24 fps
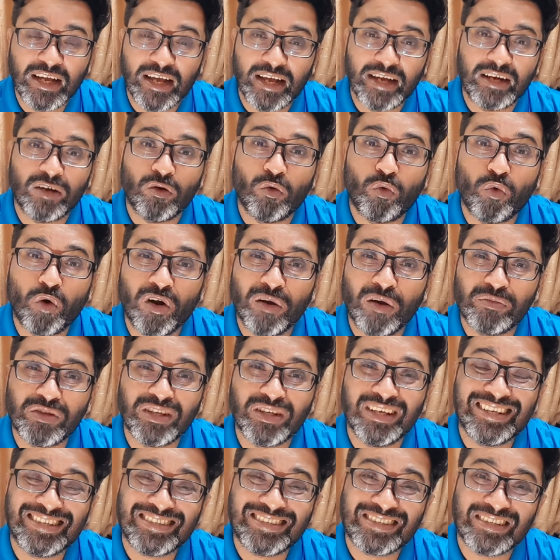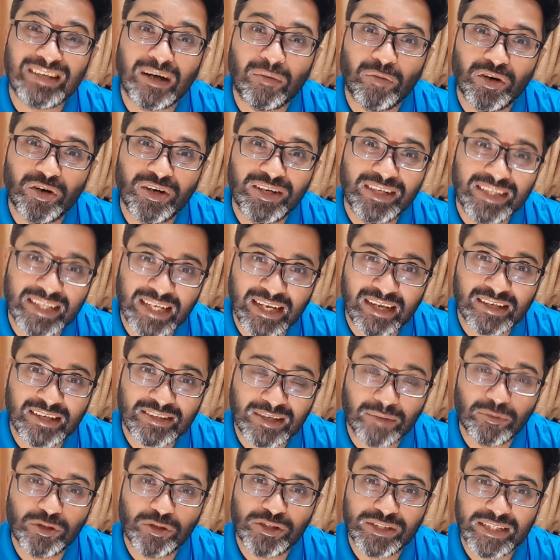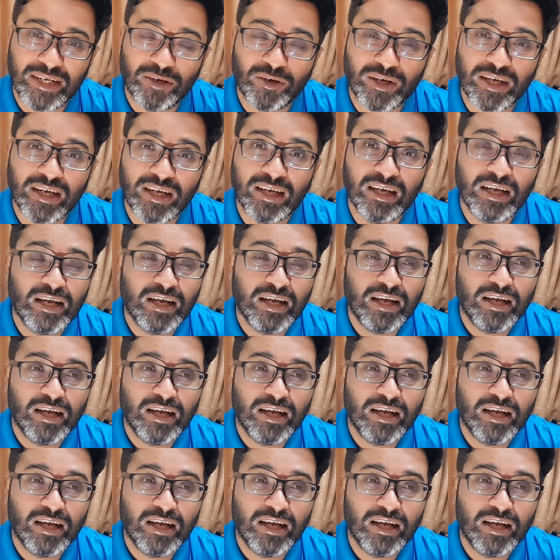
in a warm summer day summer's day okay